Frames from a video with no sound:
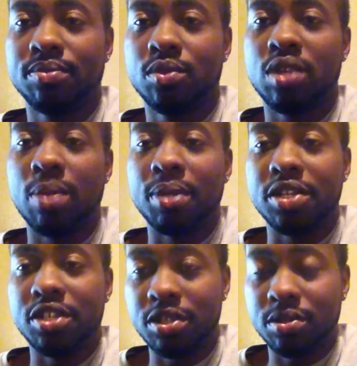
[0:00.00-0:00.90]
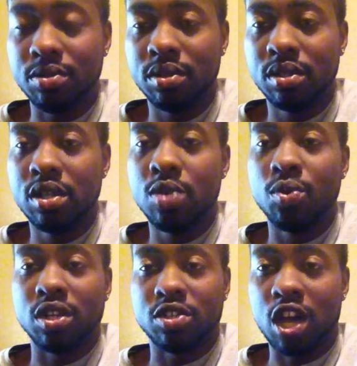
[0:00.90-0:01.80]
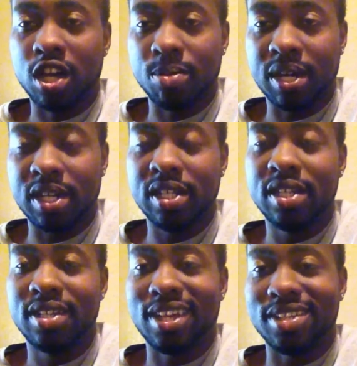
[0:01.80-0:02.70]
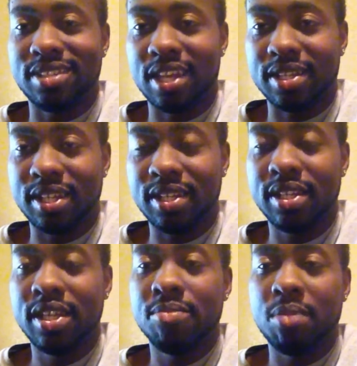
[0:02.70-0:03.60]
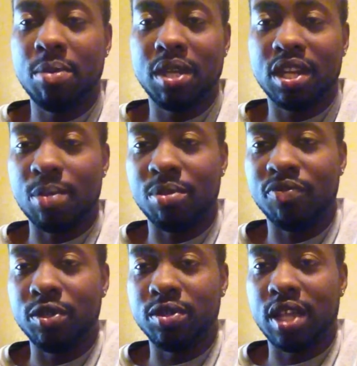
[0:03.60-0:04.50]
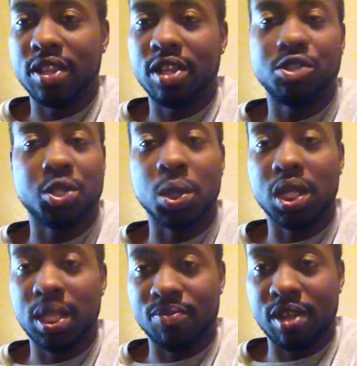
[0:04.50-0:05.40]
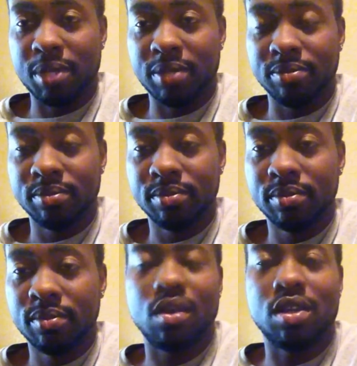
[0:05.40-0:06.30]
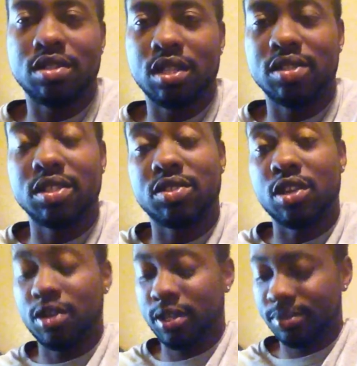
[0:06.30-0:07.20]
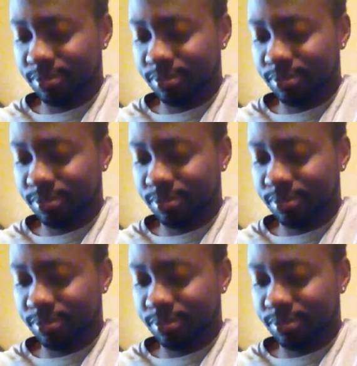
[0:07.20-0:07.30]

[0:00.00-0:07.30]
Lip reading: What I'm going to do, we're going to talk about it, dissect it, maybe get a couple of views out there and show a clip from it. Alright, so let's get started.